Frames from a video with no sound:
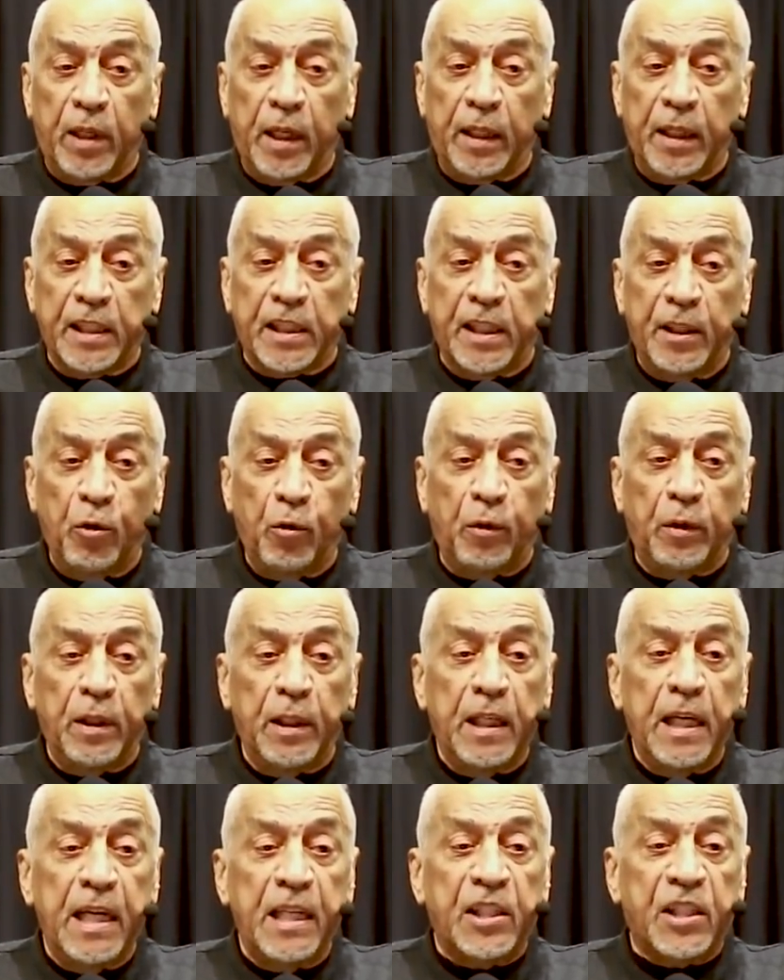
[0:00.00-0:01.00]
this
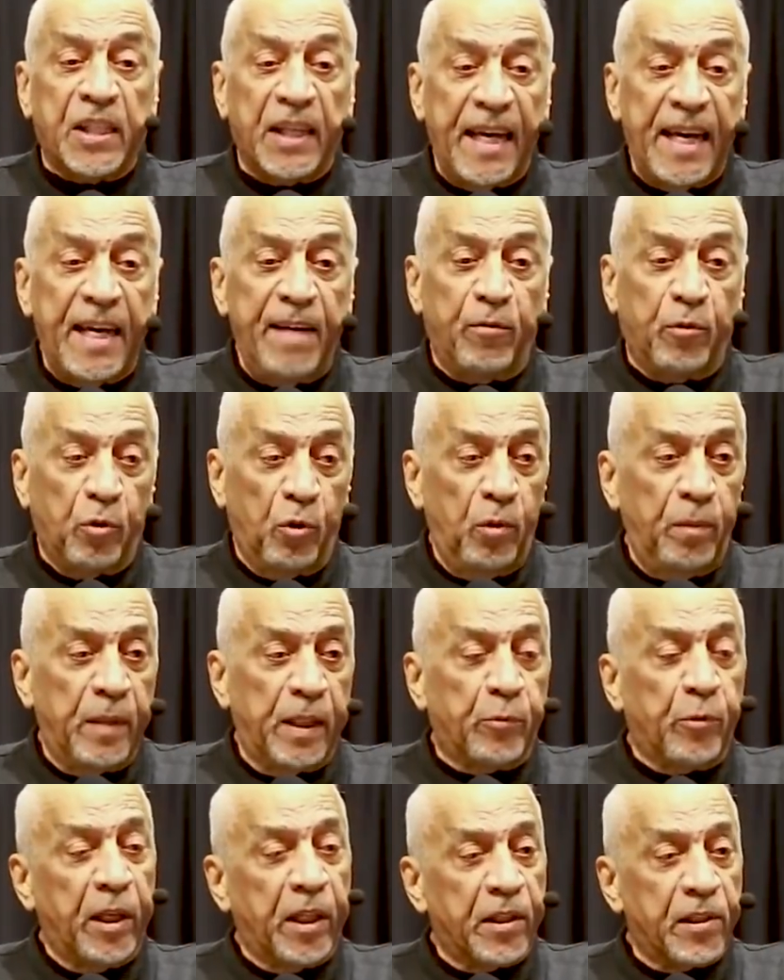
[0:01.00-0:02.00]
new slave
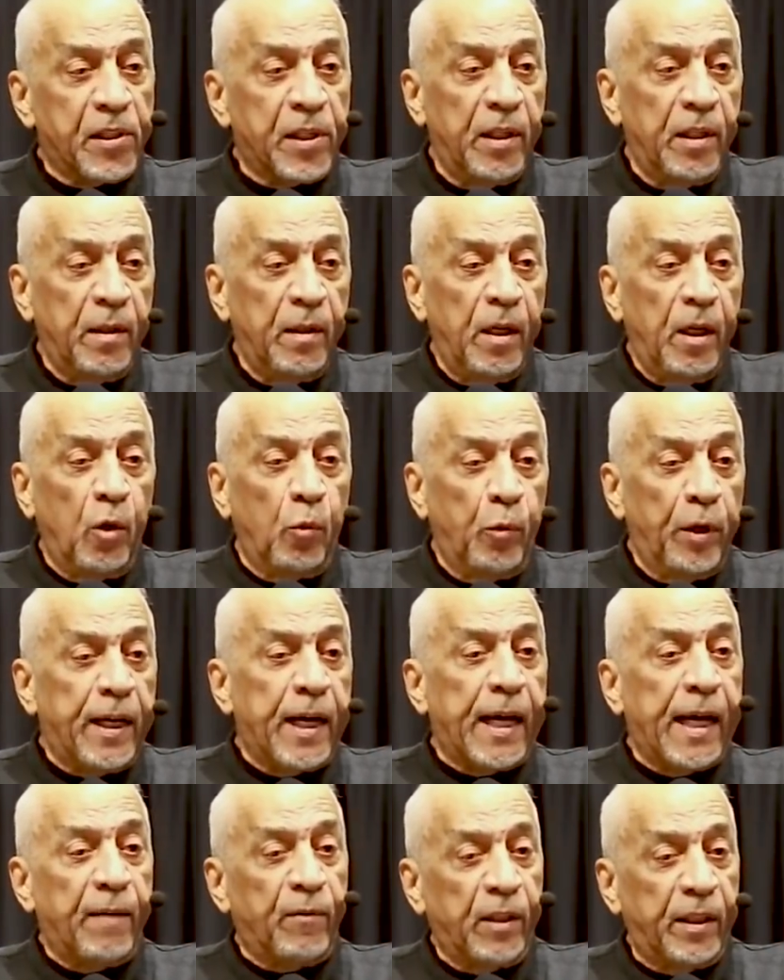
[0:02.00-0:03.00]
group with us. We
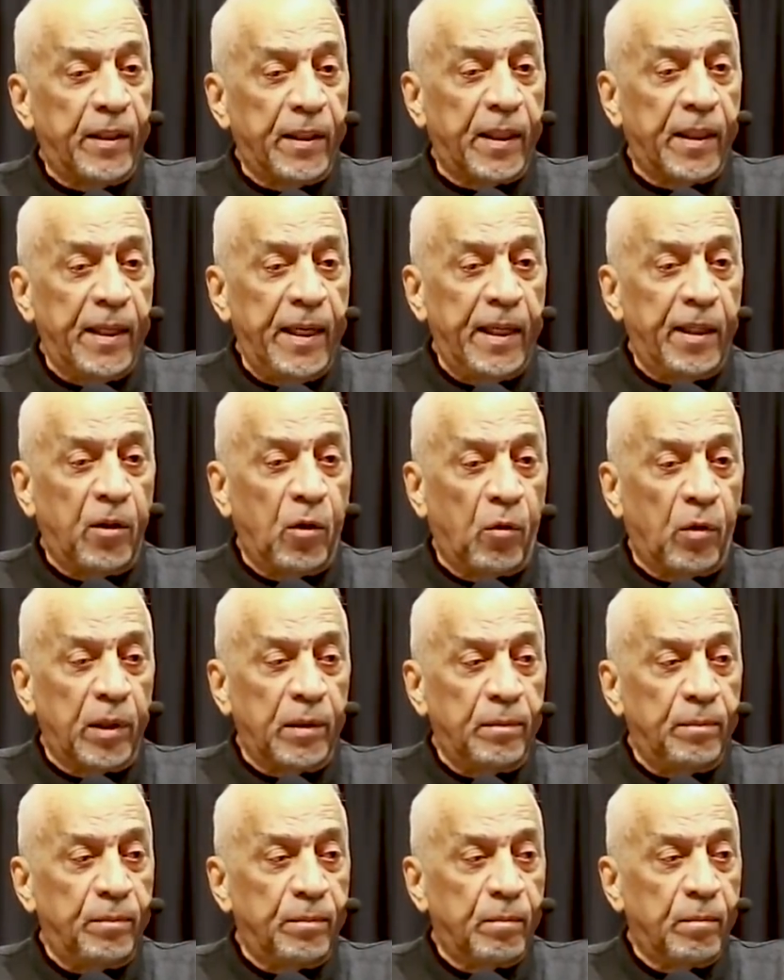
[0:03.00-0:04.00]
got to have a good thing
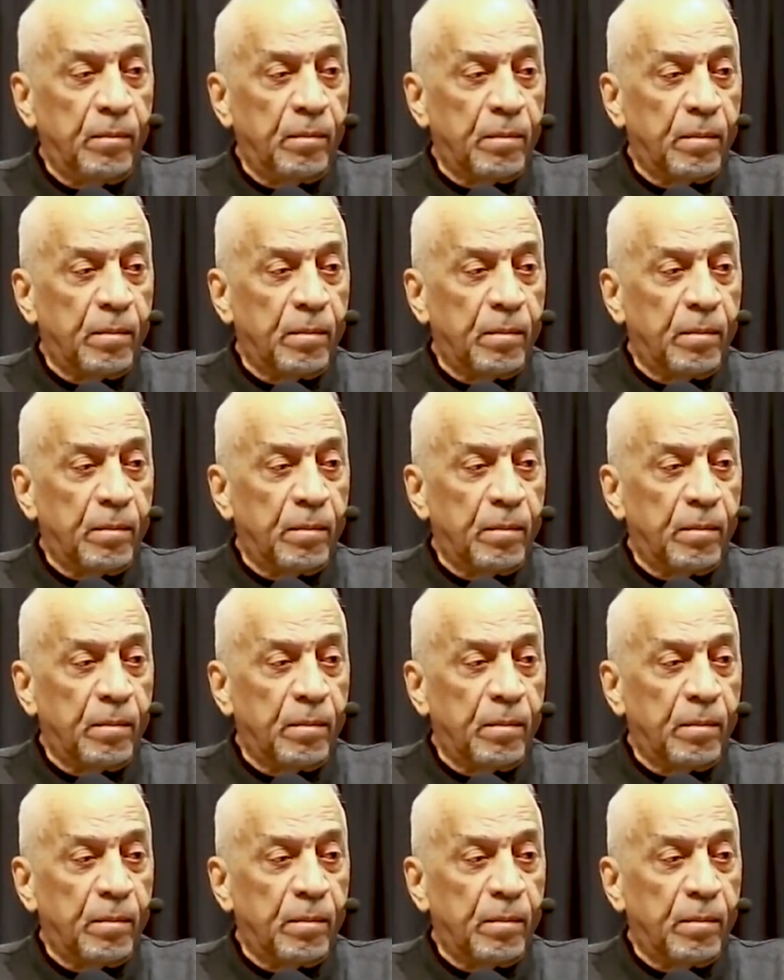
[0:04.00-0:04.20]
going.